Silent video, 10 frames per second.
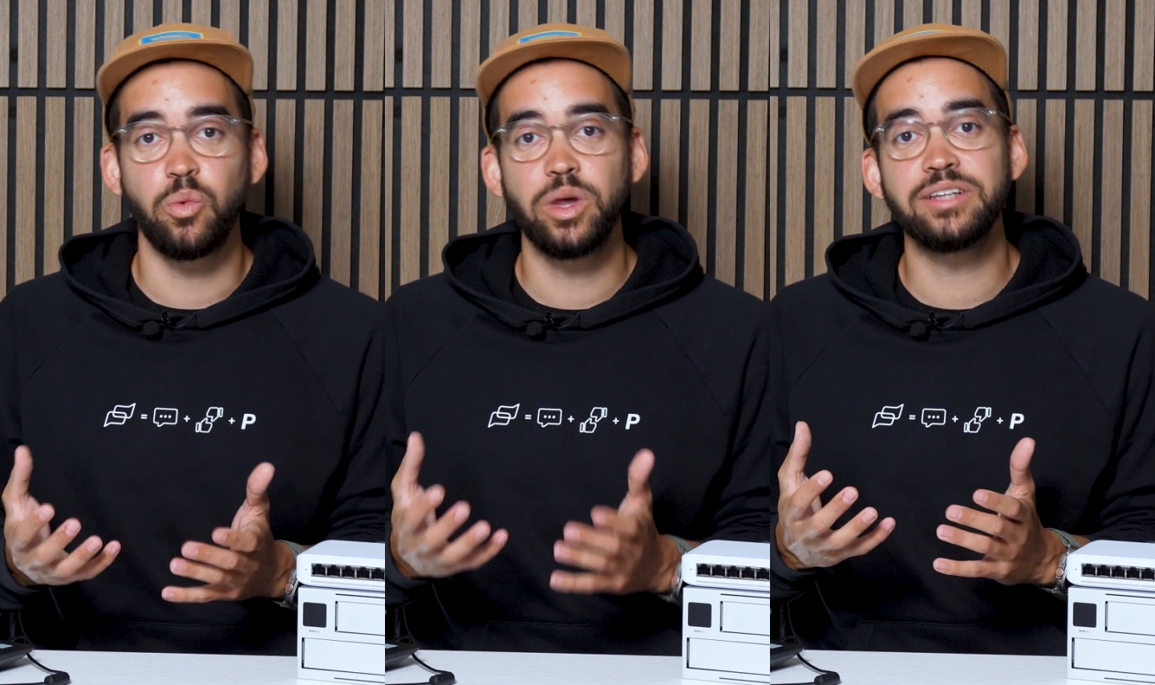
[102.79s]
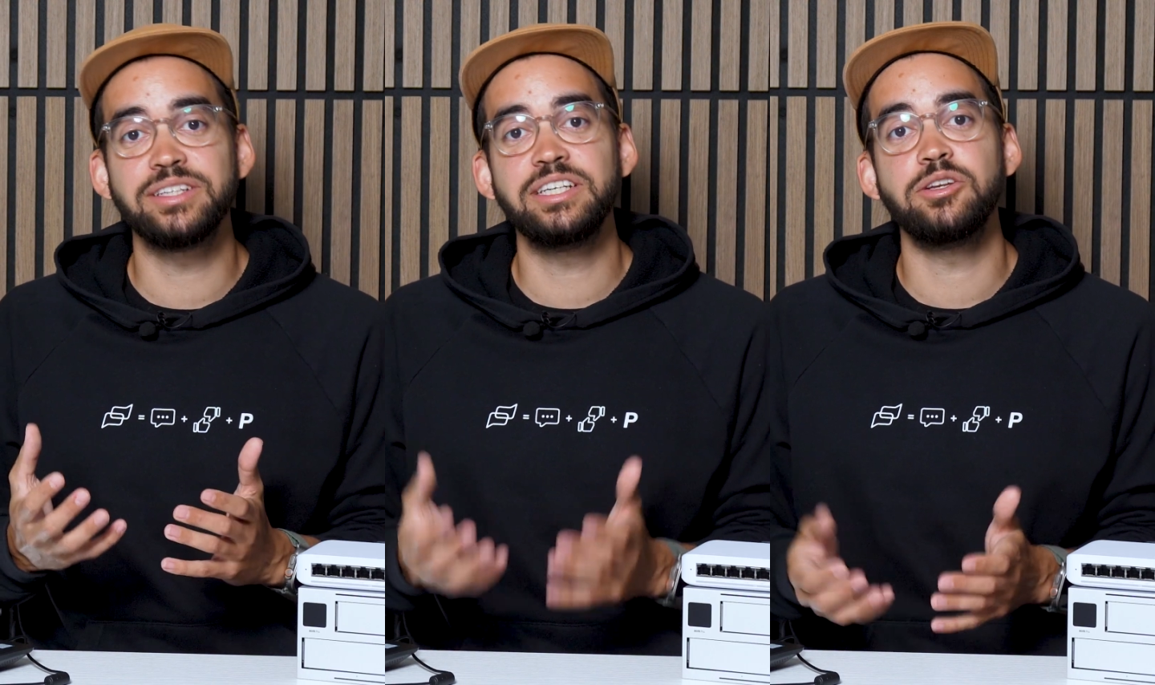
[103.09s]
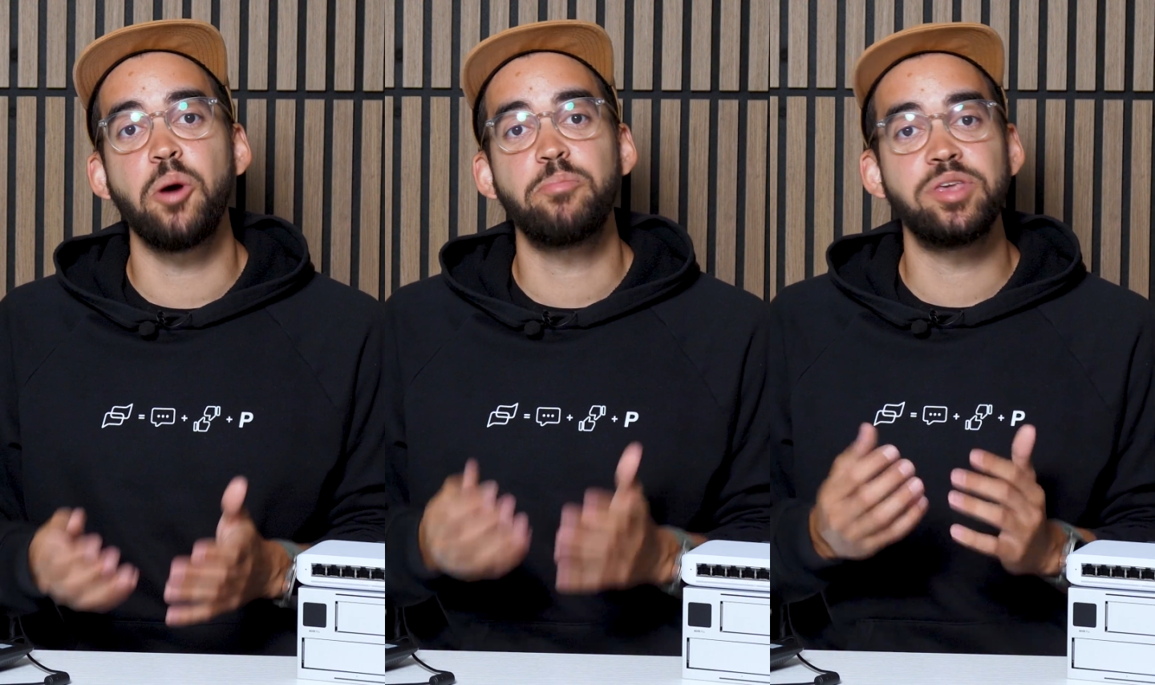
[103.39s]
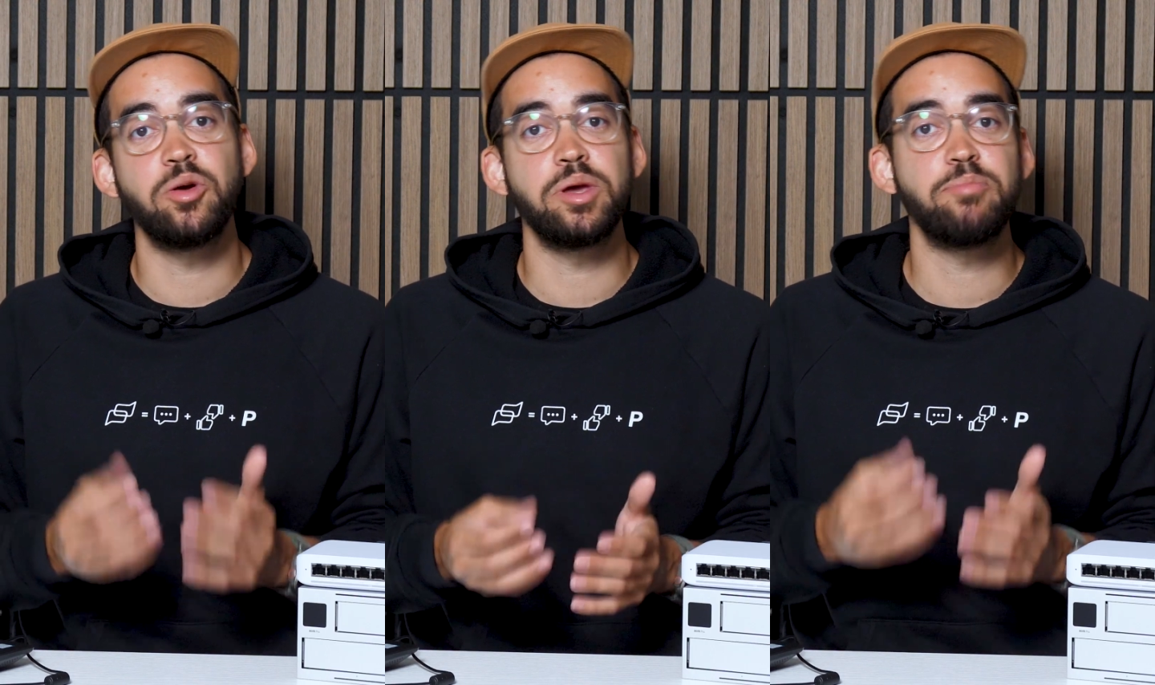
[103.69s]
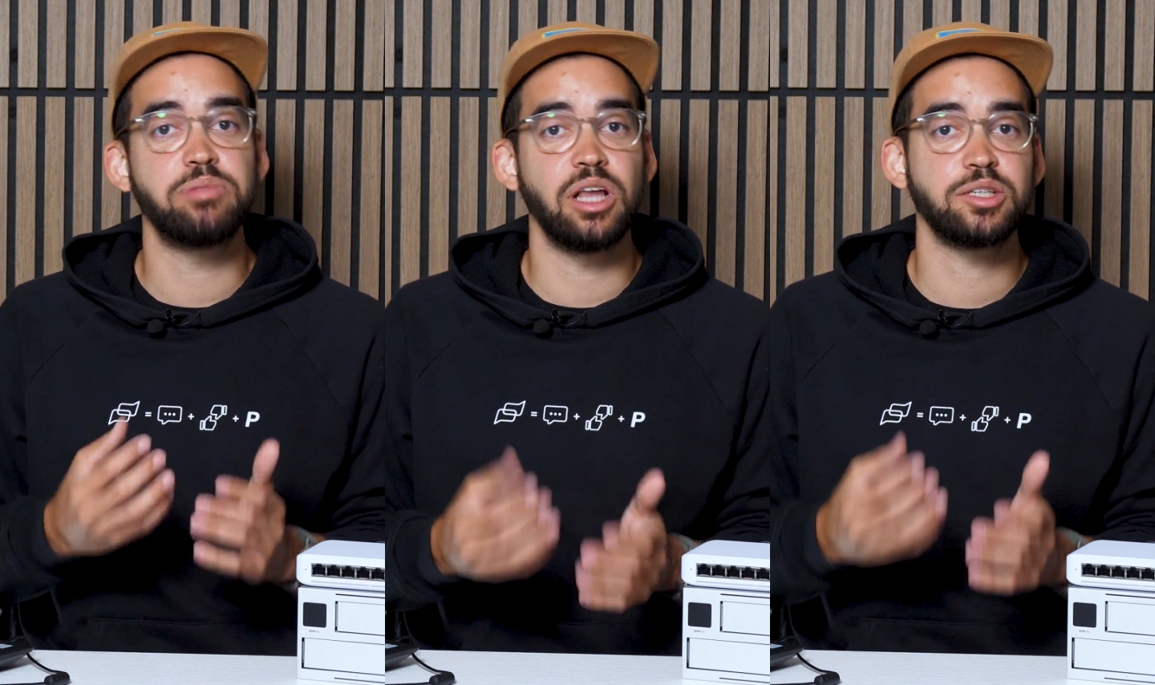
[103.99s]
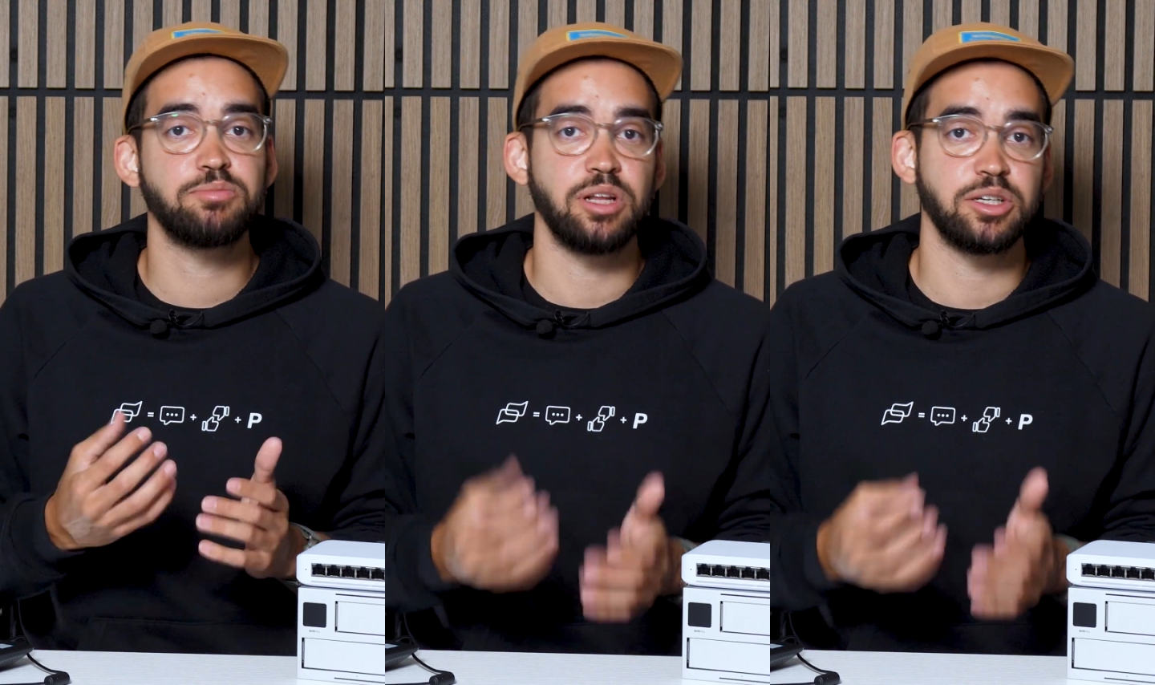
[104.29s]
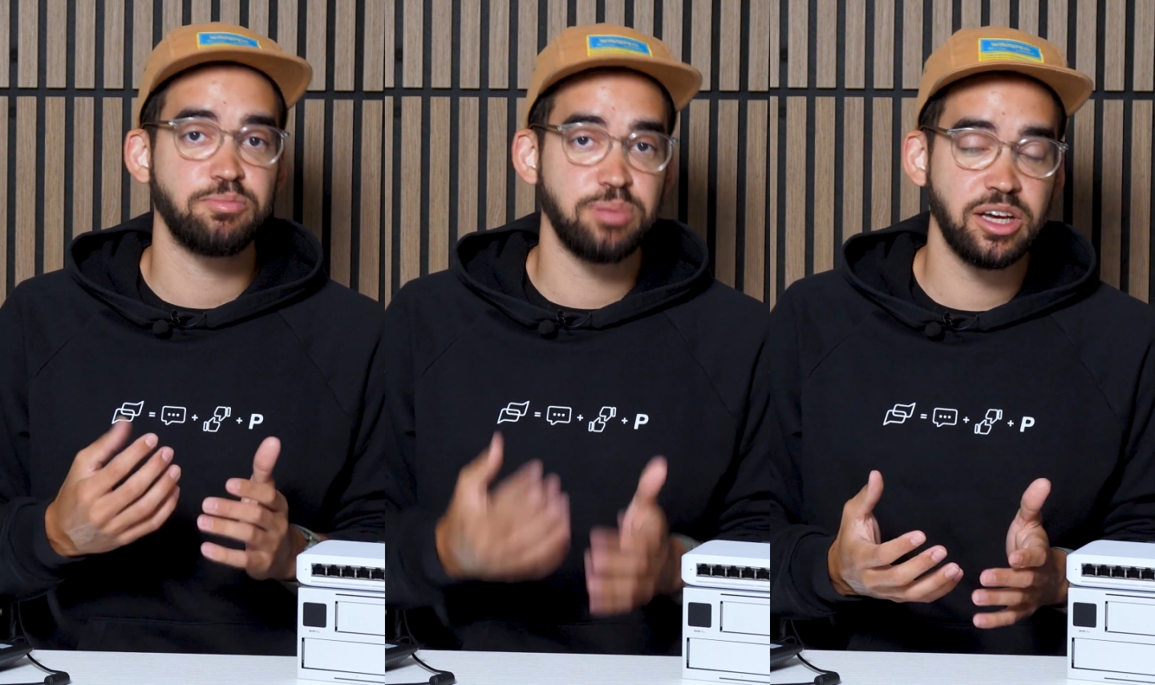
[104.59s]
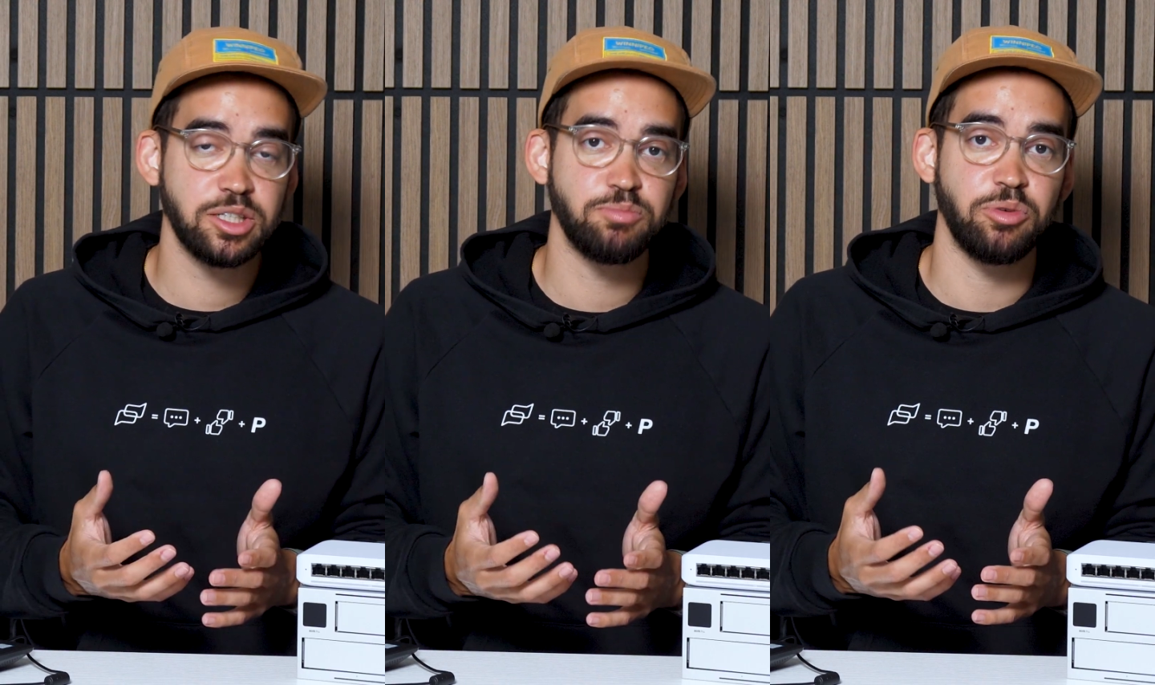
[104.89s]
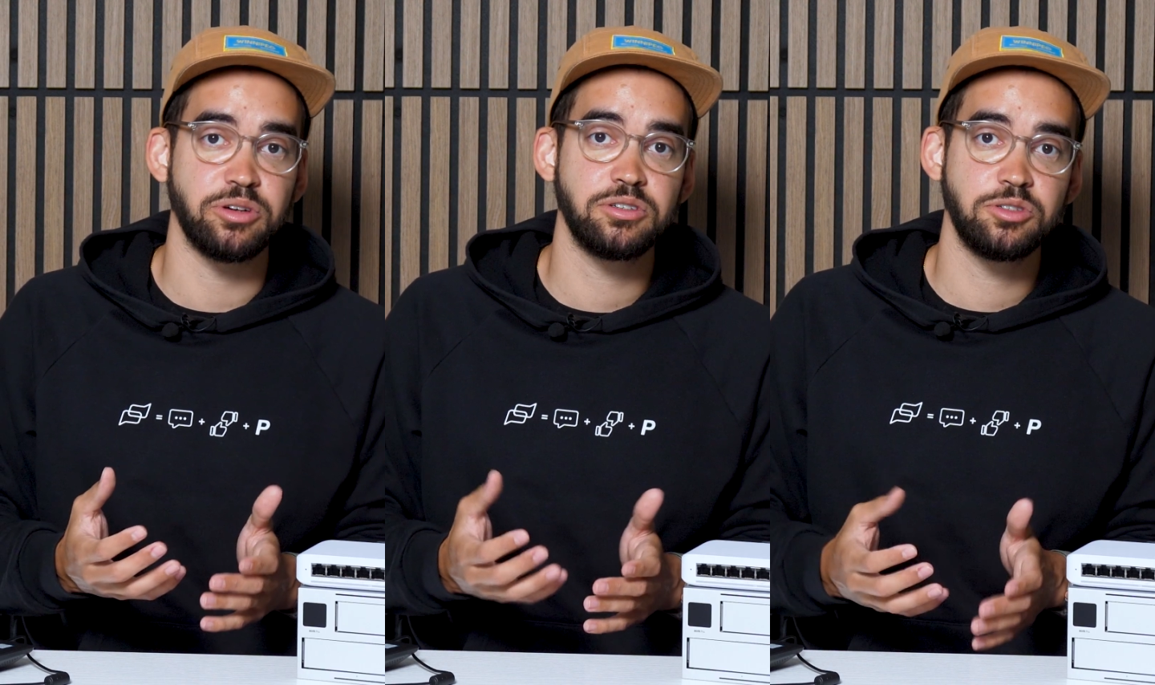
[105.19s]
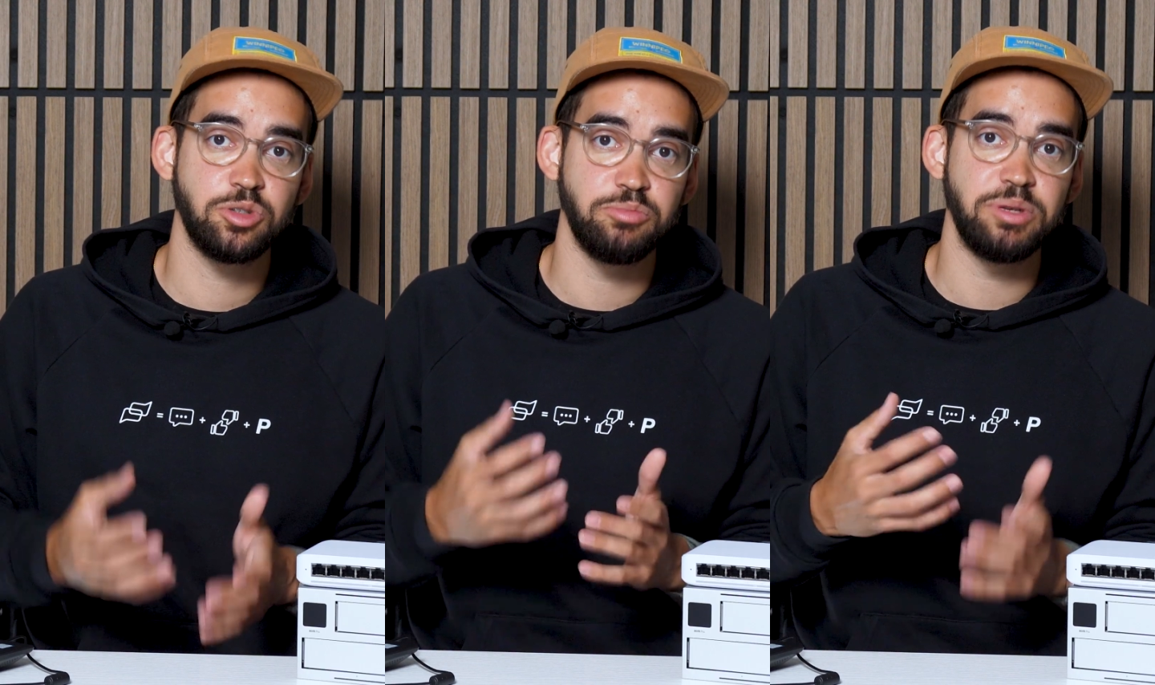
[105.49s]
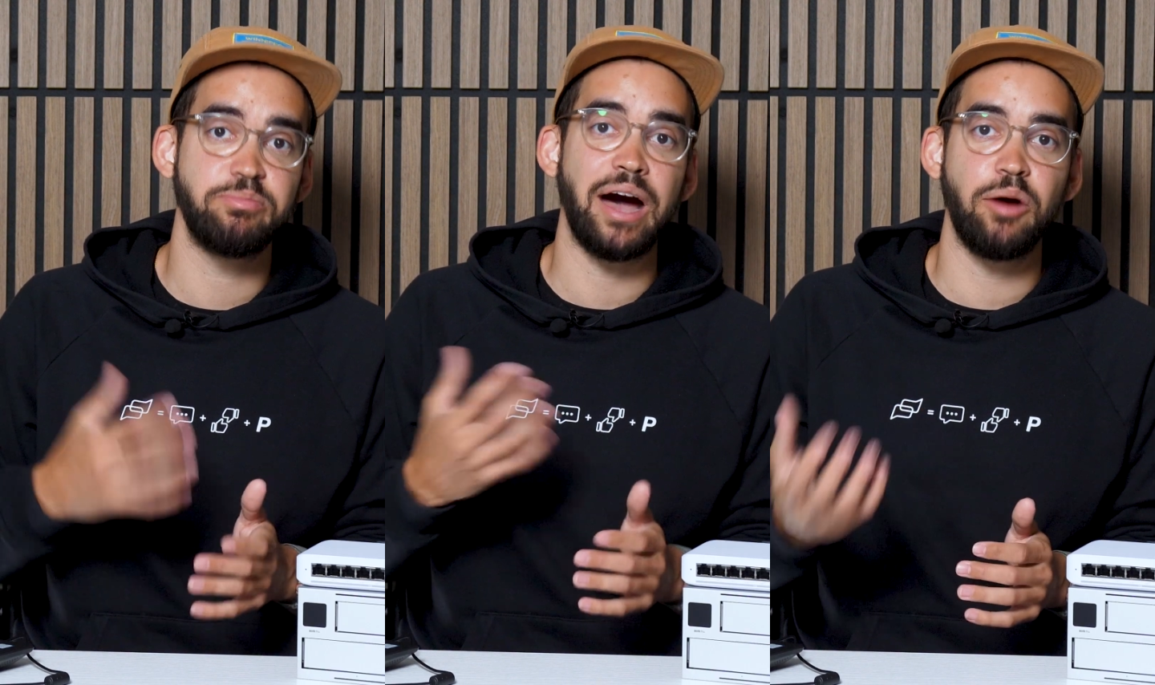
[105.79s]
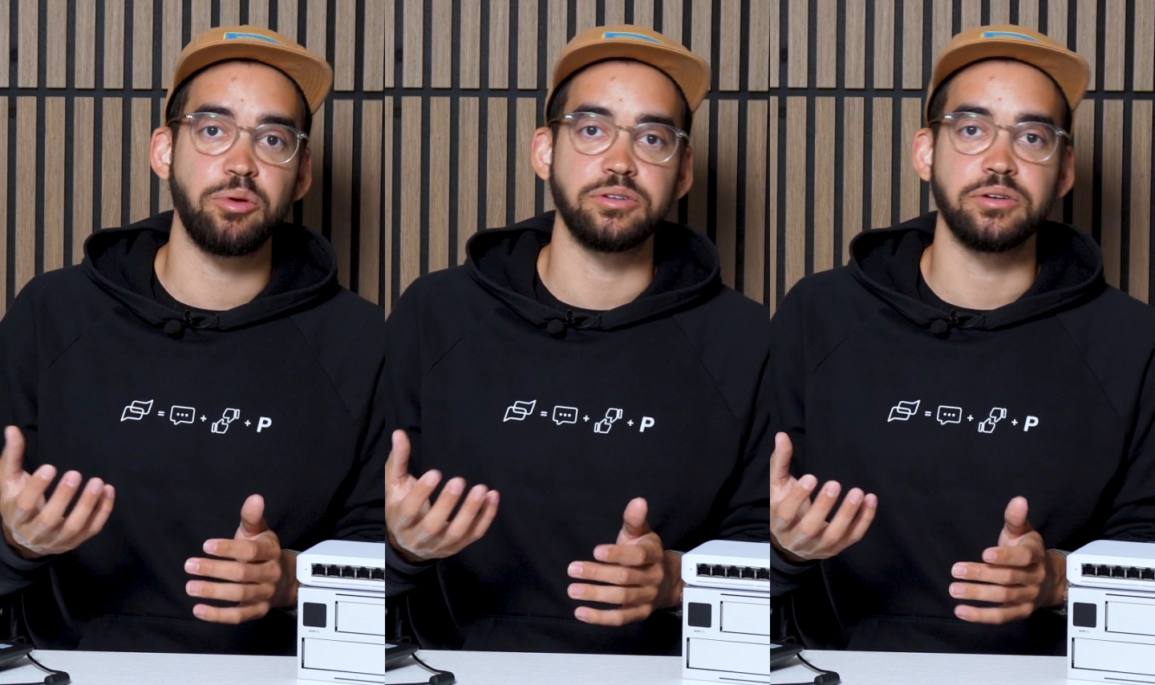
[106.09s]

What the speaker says: will need a PoE Plus Plus Plus port to be powered.